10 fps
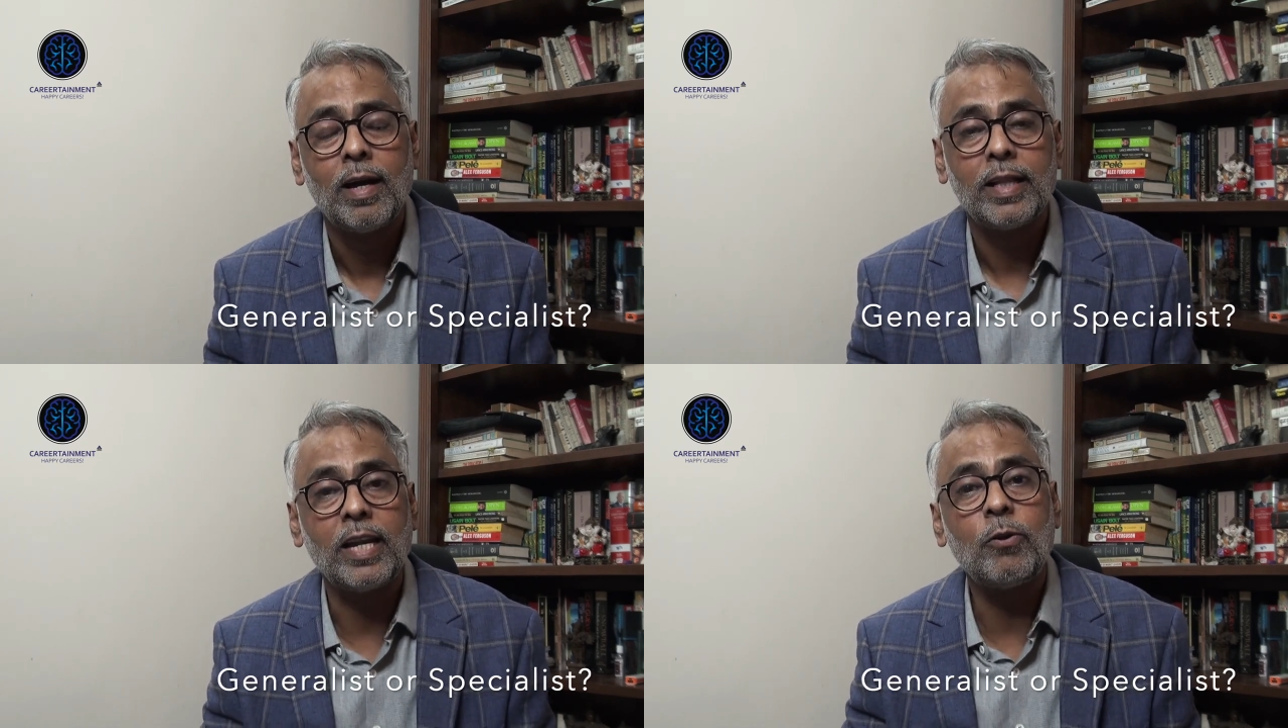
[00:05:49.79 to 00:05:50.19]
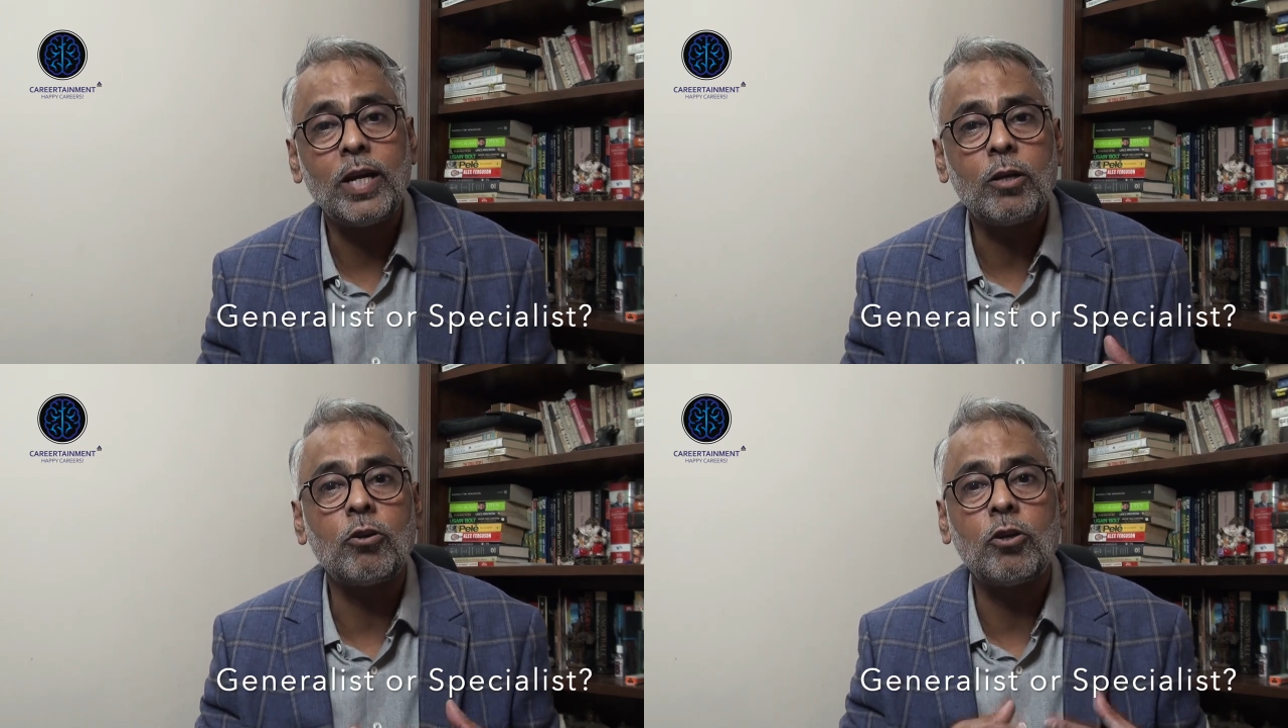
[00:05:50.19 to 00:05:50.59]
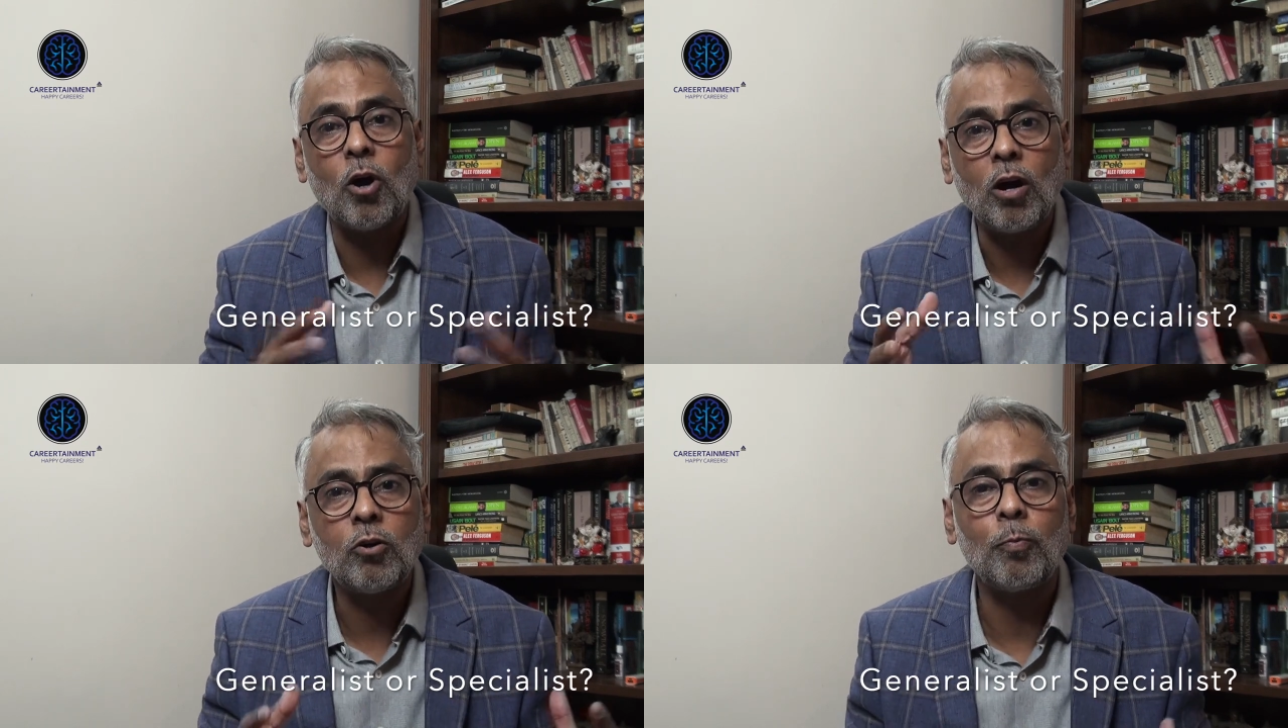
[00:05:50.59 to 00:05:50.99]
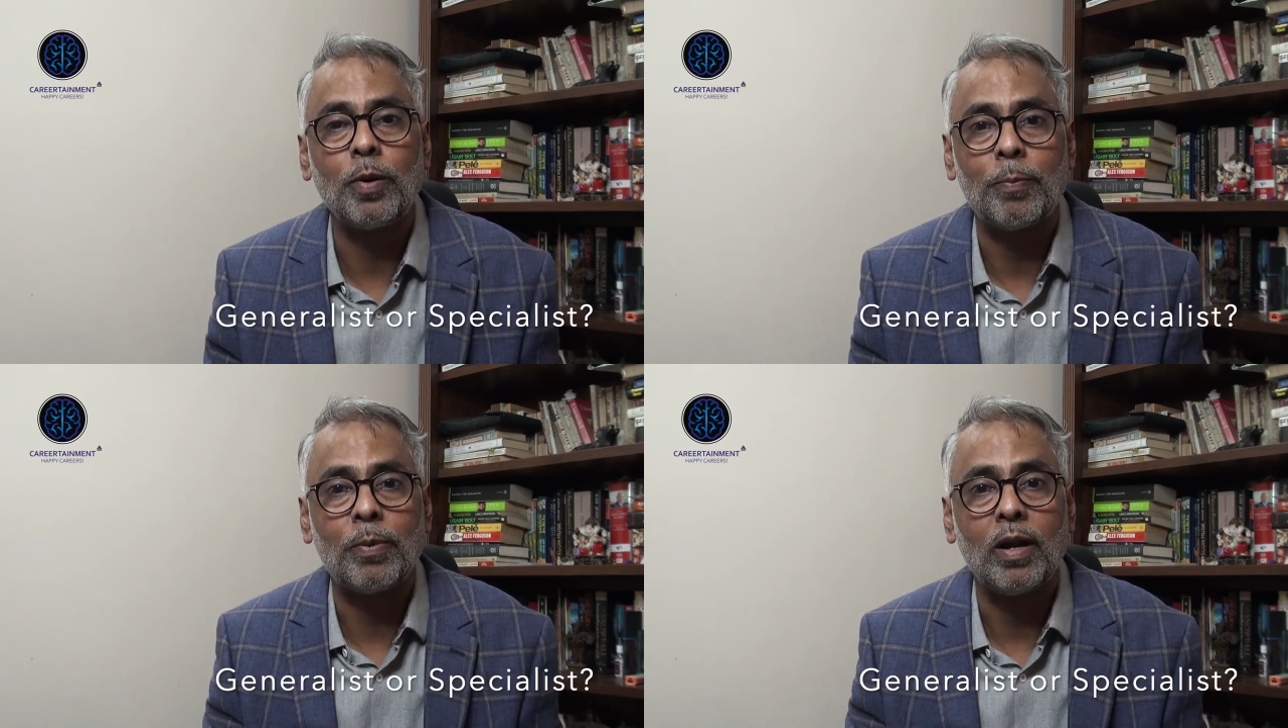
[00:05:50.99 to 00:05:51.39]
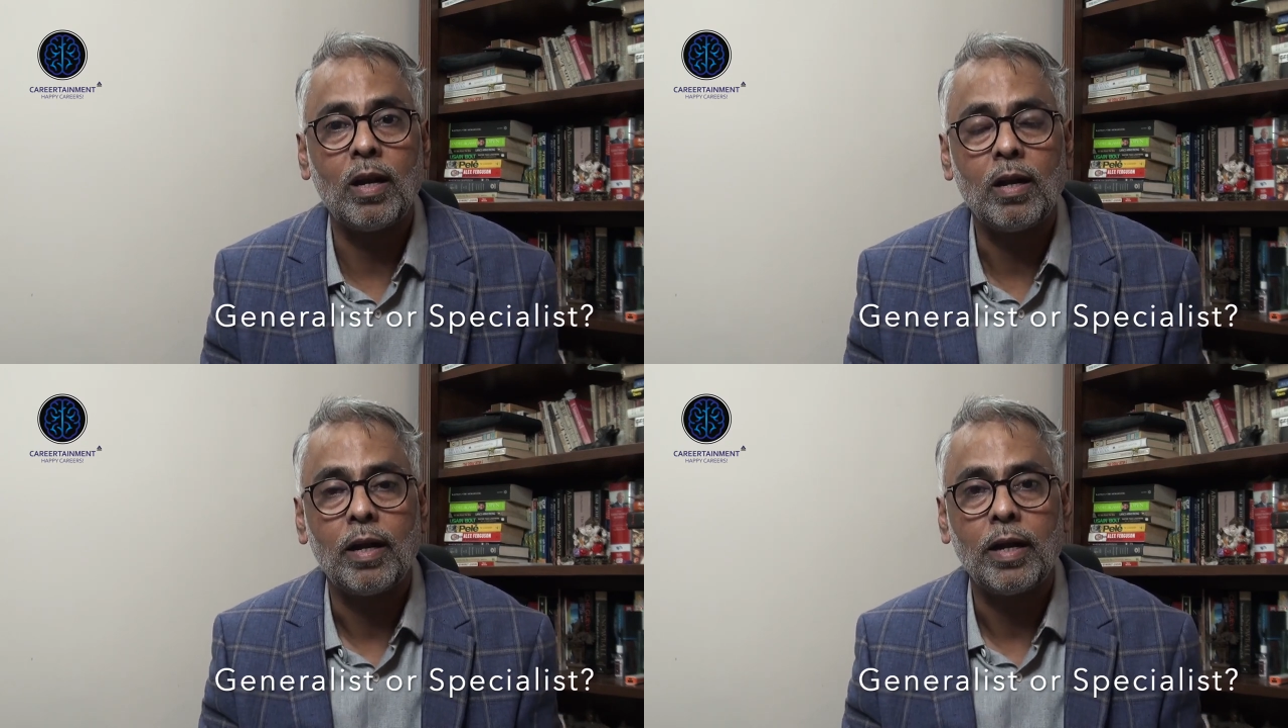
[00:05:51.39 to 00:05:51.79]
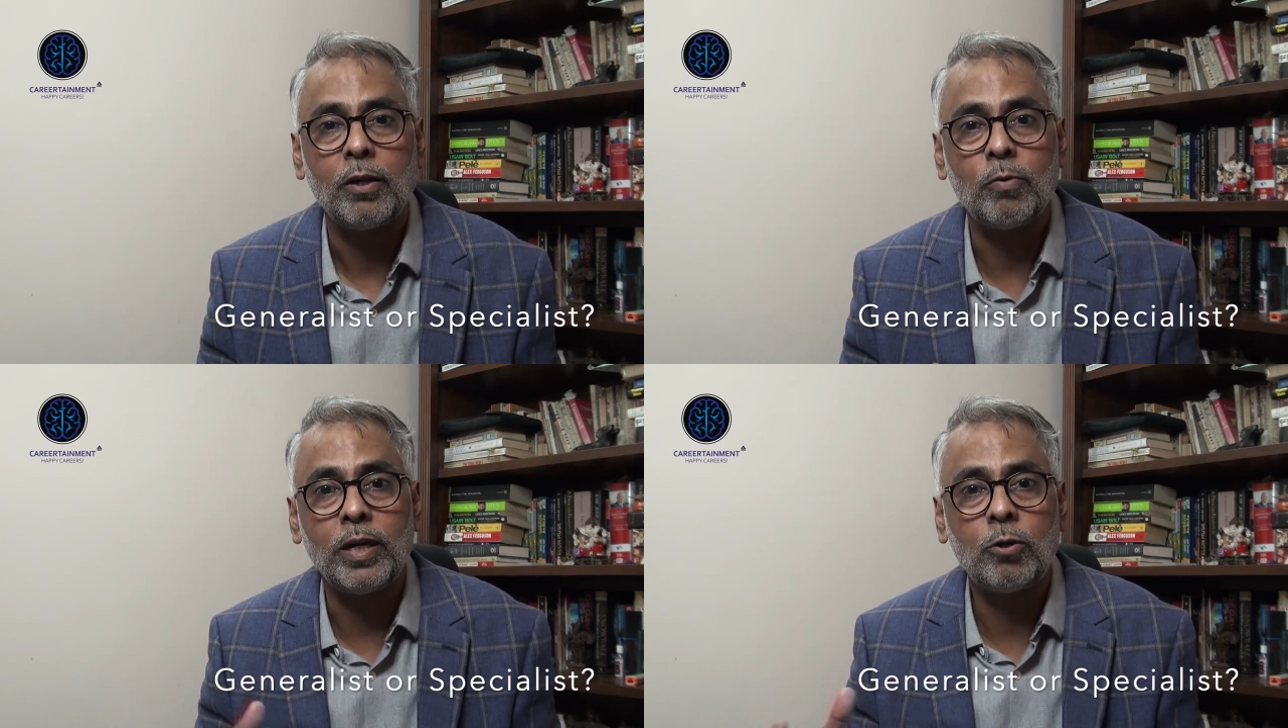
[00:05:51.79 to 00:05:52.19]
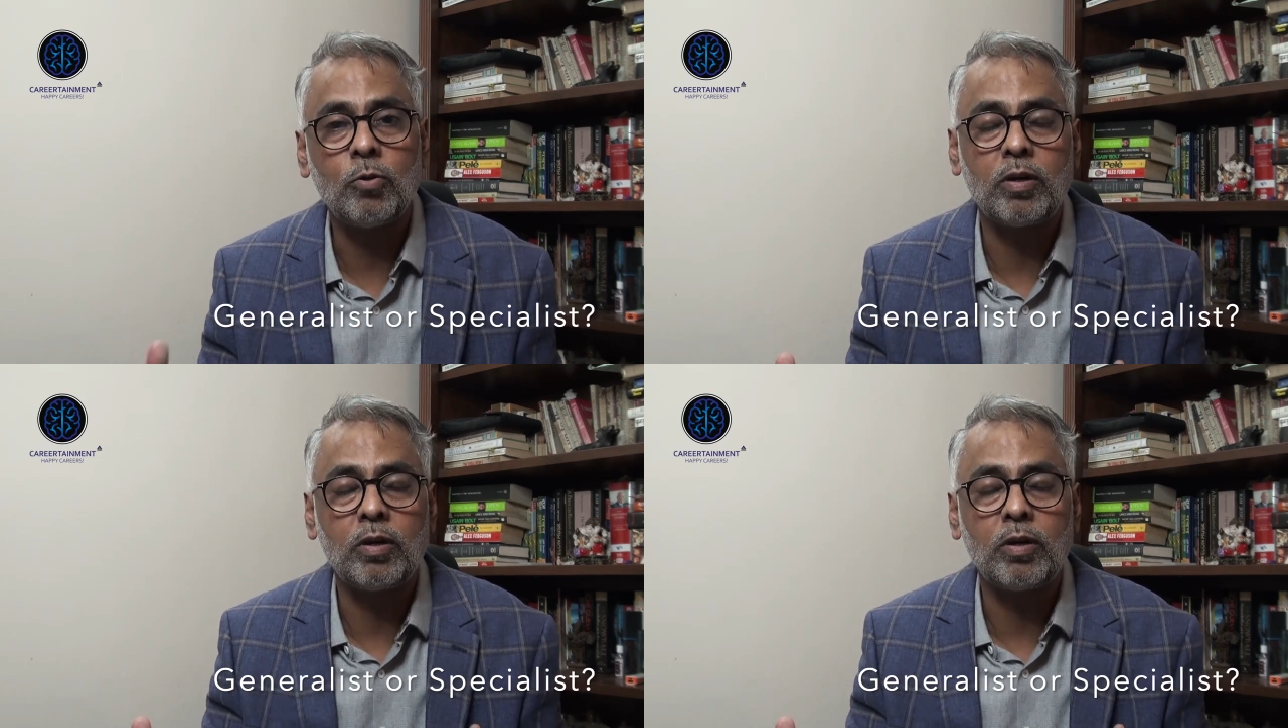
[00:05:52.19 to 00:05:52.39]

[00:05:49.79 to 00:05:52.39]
then you need to talk to people you need to